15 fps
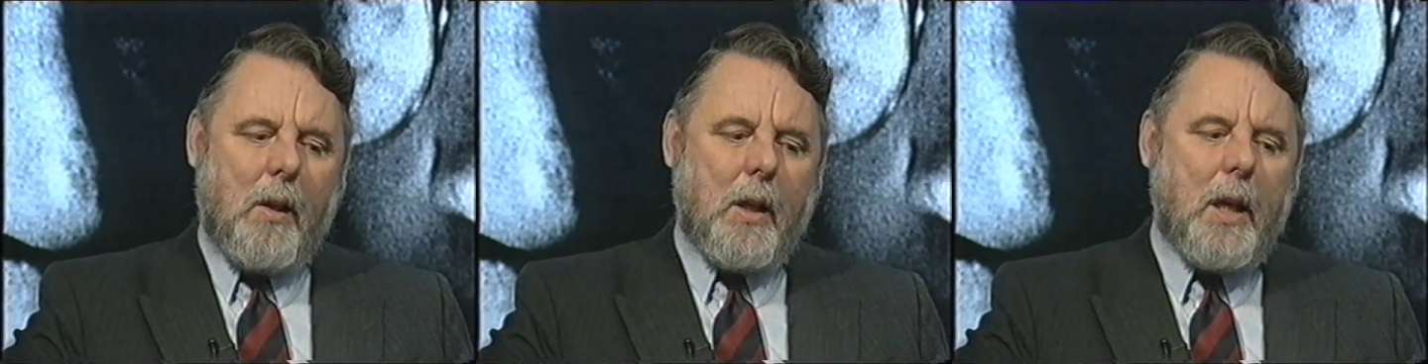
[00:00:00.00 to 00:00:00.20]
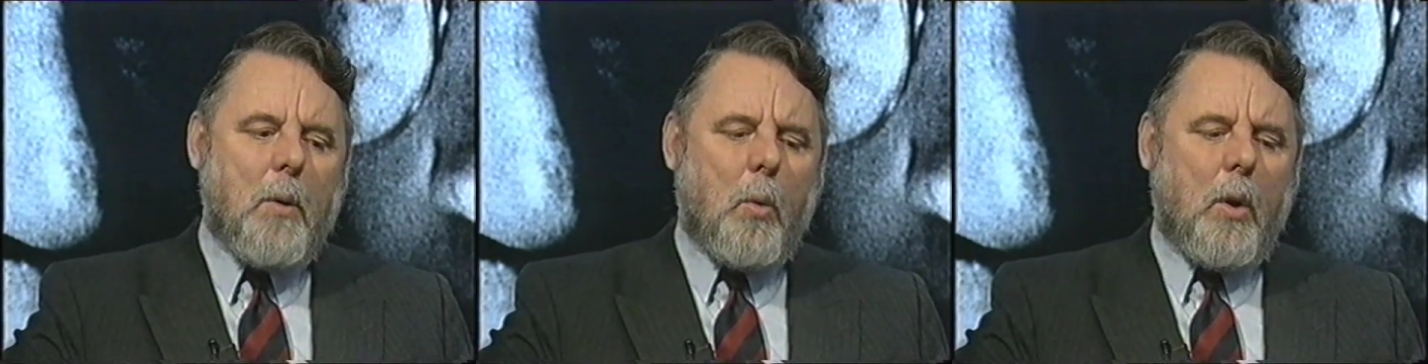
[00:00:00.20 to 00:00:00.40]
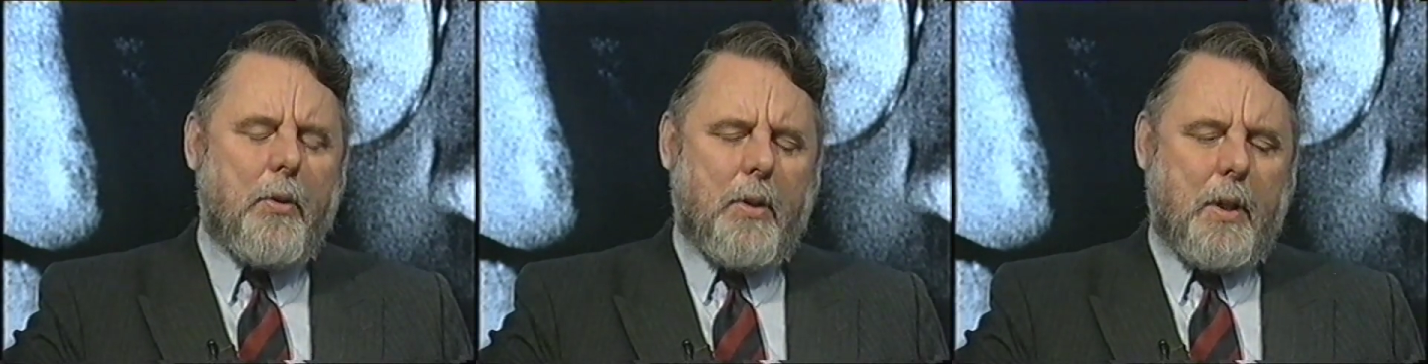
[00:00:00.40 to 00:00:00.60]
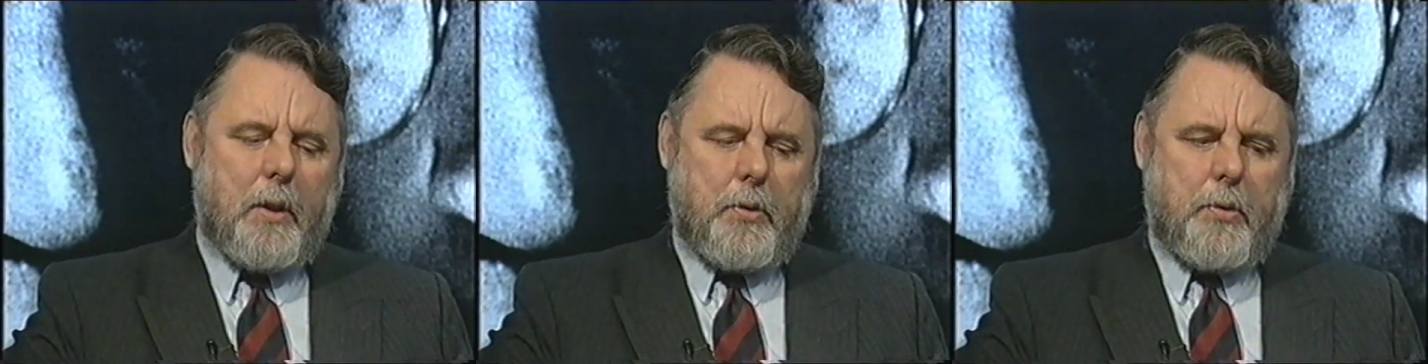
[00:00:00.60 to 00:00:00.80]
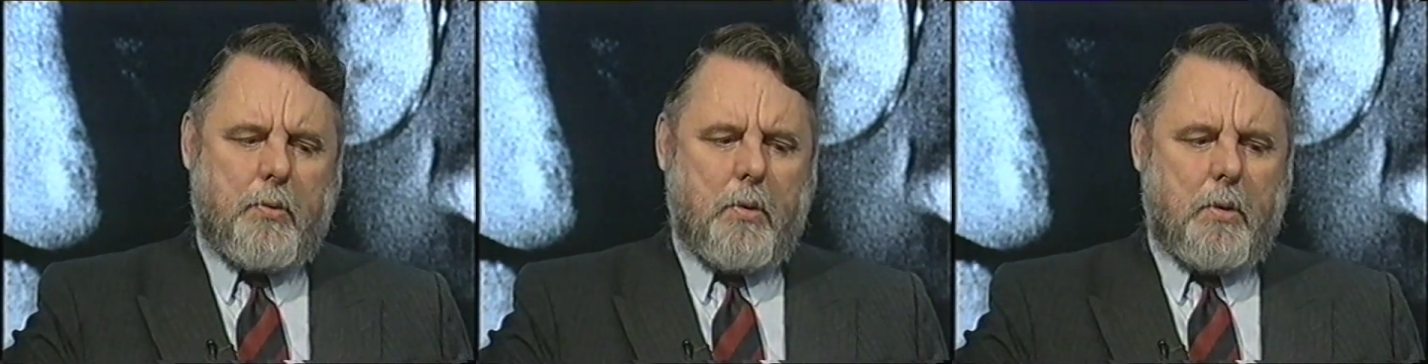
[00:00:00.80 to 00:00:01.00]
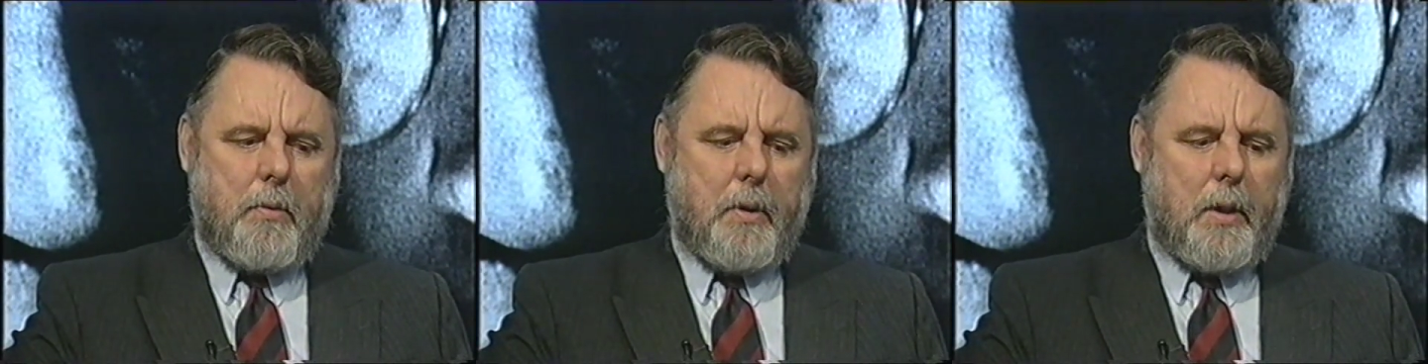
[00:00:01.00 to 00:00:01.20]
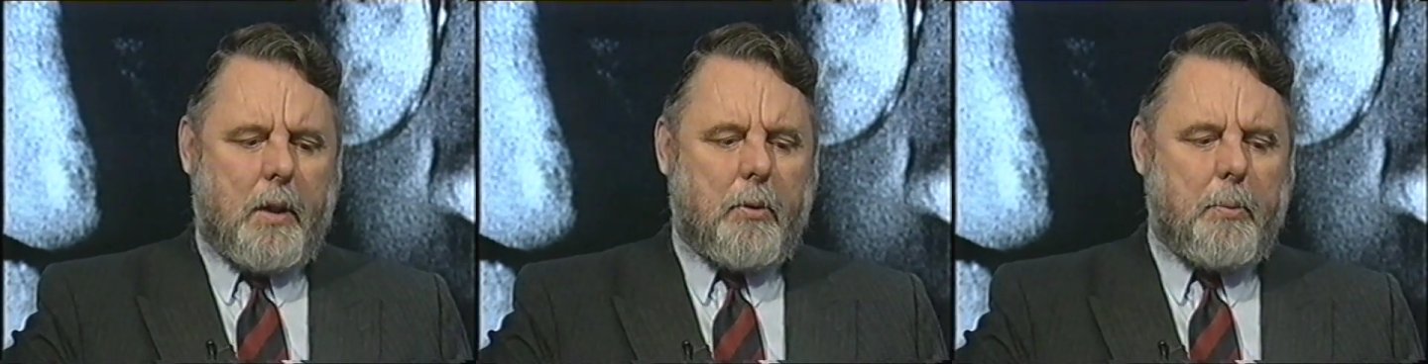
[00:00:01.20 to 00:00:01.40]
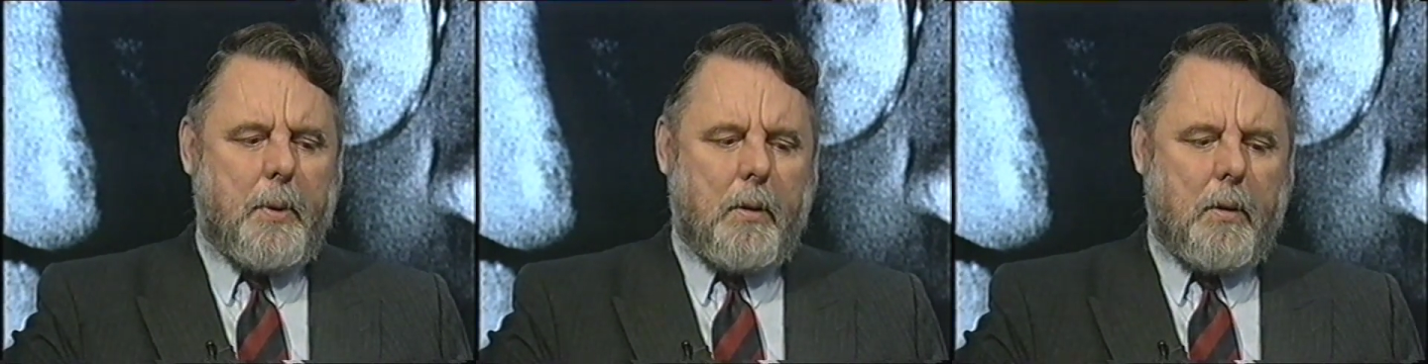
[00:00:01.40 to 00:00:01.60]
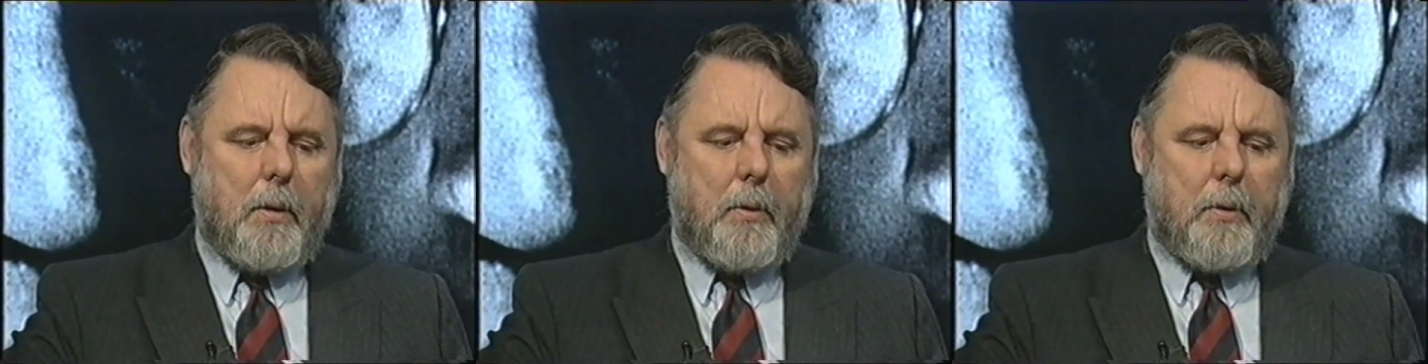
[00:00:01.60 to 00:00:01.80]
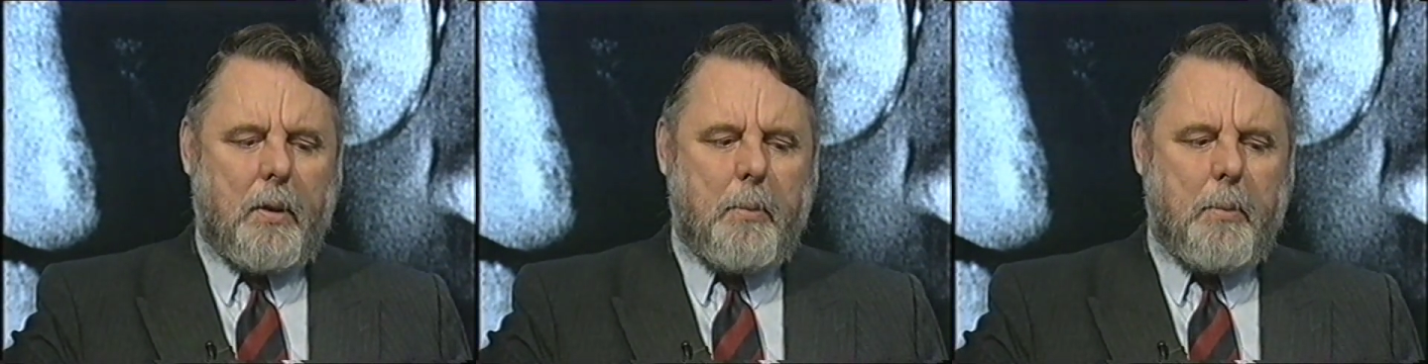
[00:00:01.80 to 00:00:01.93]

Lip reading: It was an extraordinary experience.